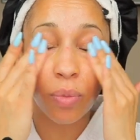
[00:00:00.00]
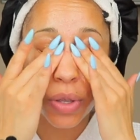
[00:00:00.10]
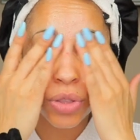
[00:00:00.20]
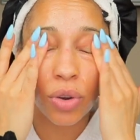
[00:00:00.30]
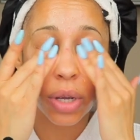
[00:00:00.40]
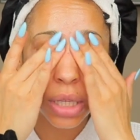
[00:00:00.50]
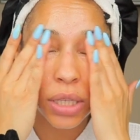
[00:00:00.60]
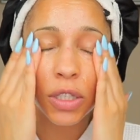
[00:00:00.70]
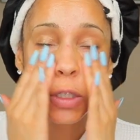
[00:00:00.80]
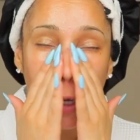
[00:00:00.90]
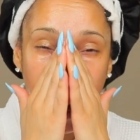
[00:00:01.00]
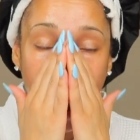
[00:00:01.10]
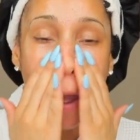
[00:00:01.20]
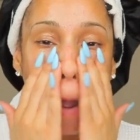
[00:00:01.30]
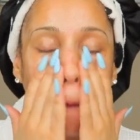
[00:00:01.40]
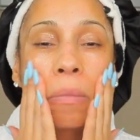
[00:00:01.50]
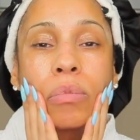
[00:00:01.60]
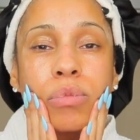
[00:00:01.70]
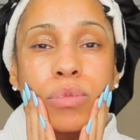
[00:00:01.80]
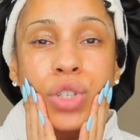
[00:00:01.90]
with your cleanser,
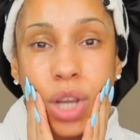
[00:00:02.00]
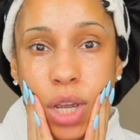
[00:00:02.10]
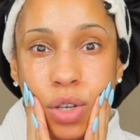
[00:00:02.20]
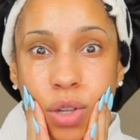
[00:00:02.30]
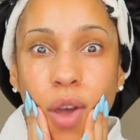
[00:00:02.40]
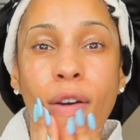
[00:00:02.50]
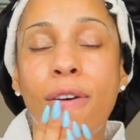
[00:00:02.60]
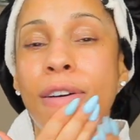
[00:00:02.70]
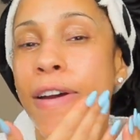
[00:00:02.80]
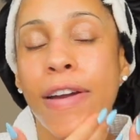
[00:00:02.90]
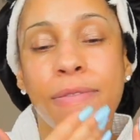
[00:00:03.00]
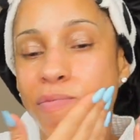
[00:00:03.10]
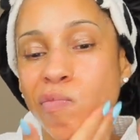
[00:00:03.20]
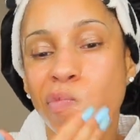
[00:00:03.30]
change that, okay?